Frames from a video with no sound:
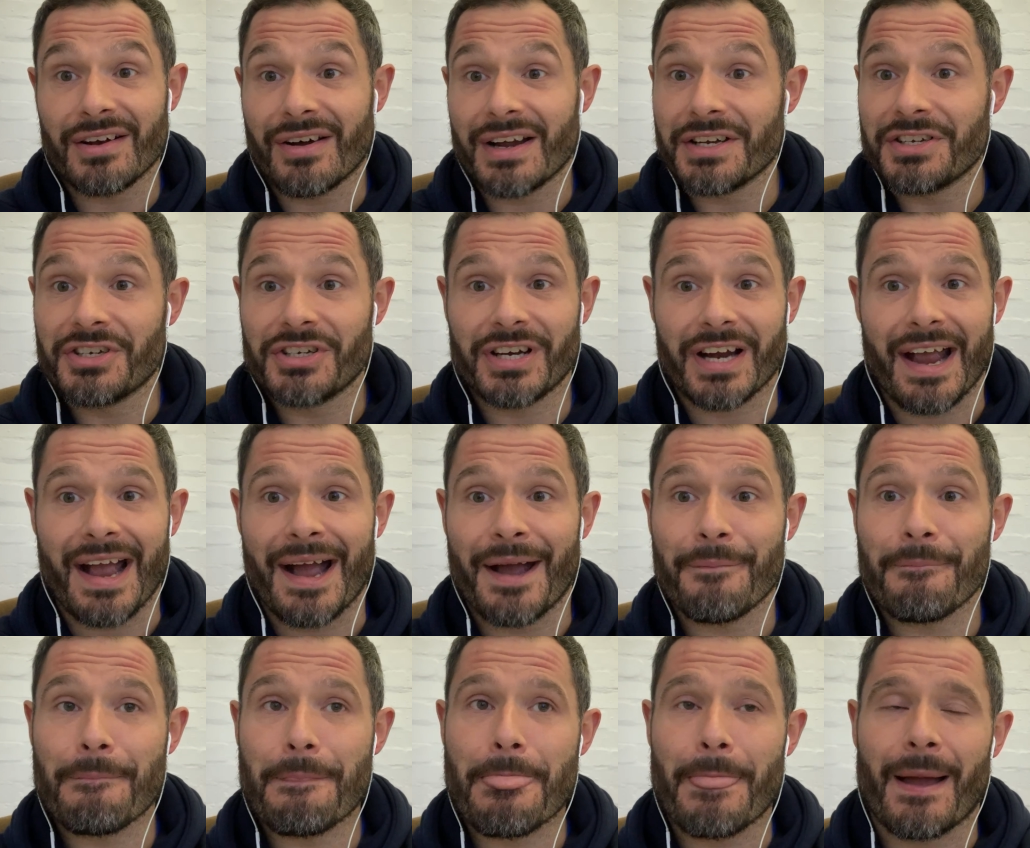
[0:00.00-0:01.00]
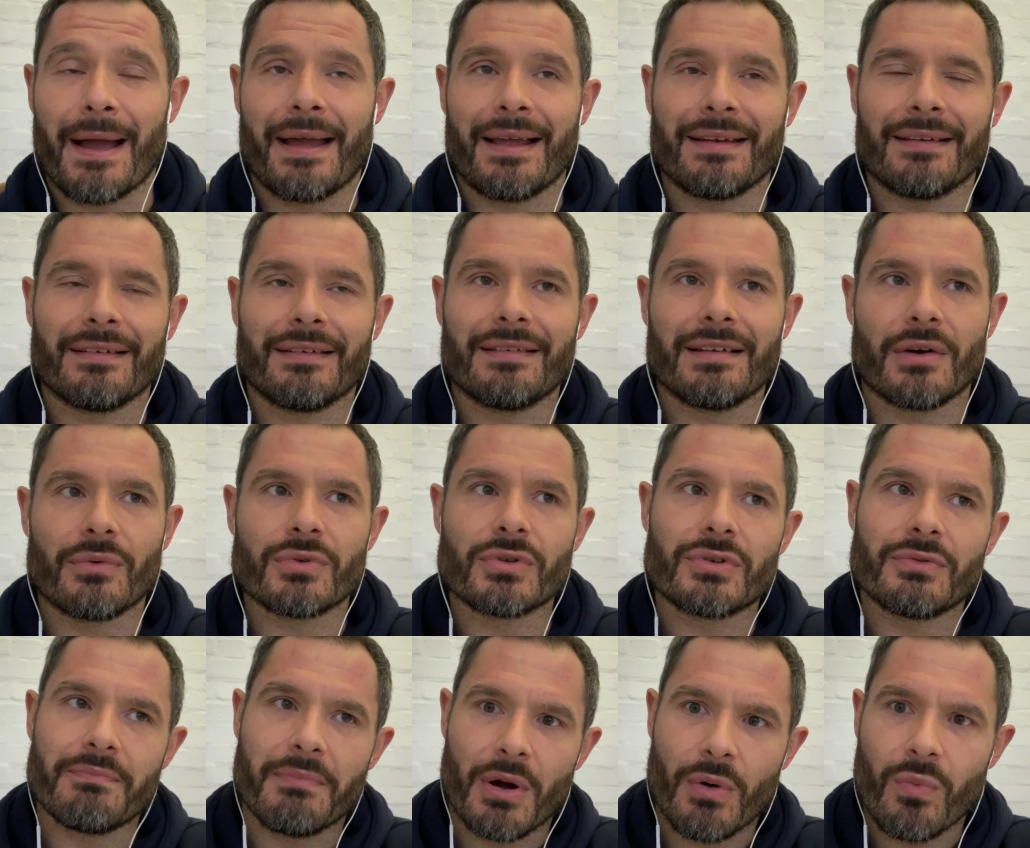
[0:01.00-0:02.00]
nice chat, and I
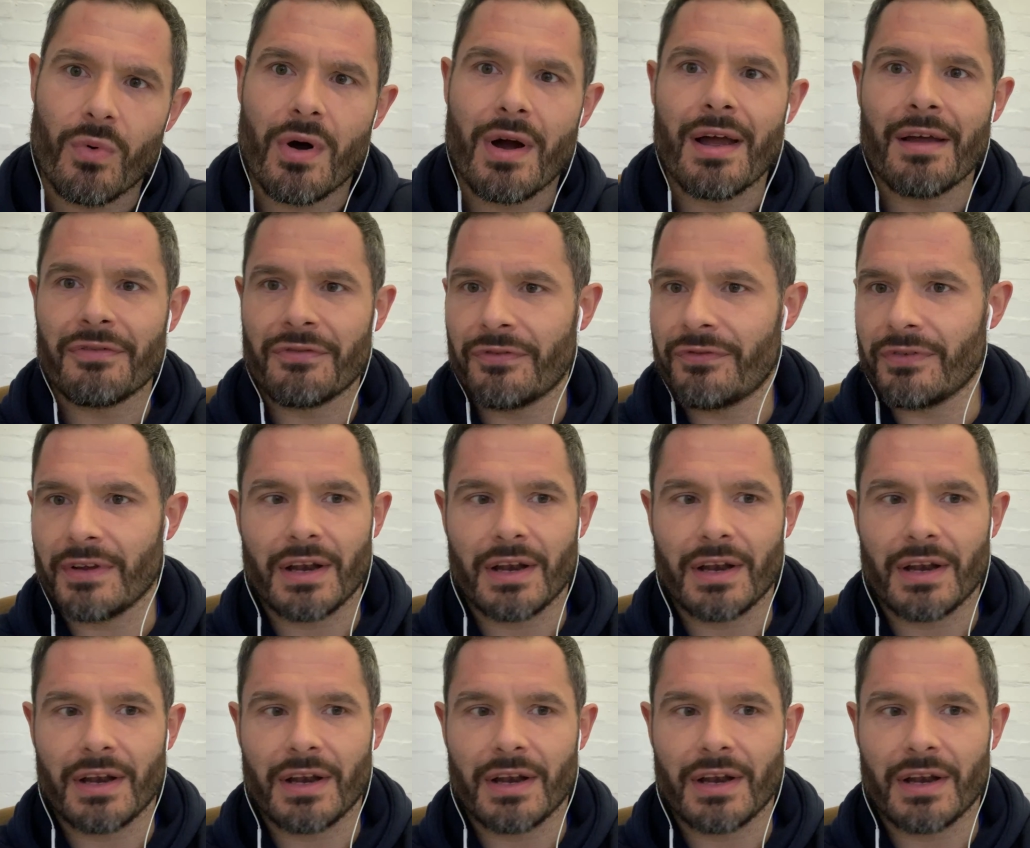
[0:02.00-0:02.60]
was my wife.